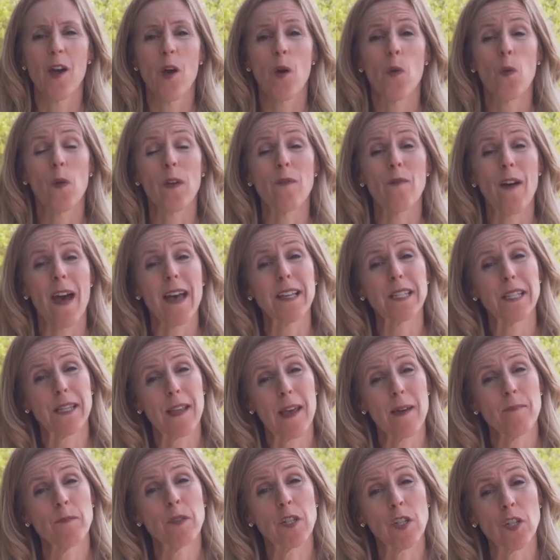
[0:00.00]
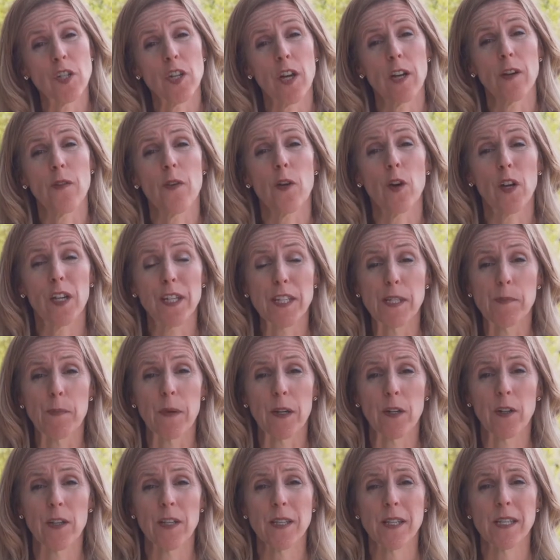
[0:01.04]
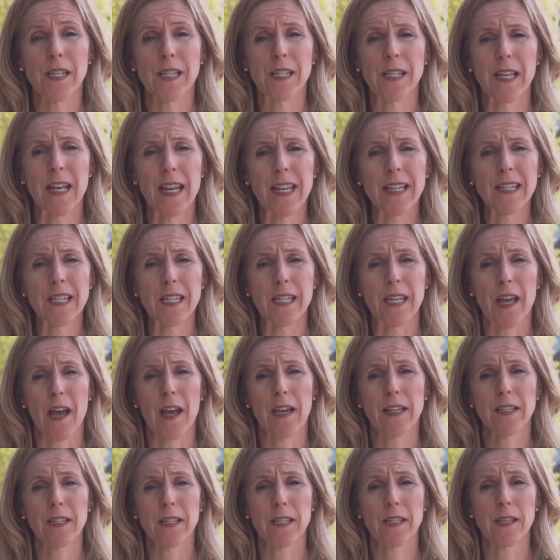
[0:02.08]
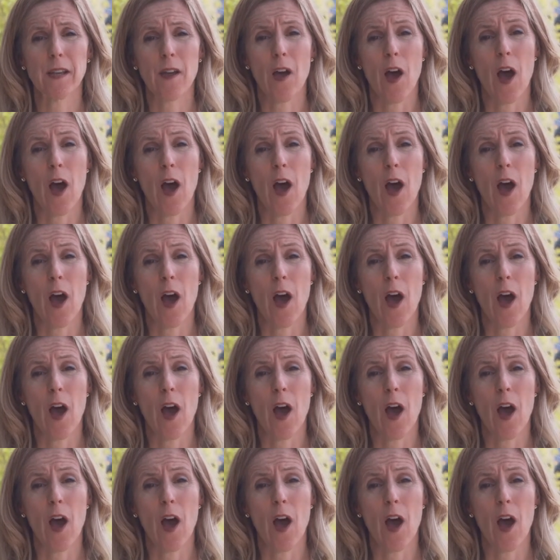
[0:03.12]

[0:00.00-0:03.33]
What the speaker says: We've asked them to share their experiences and insights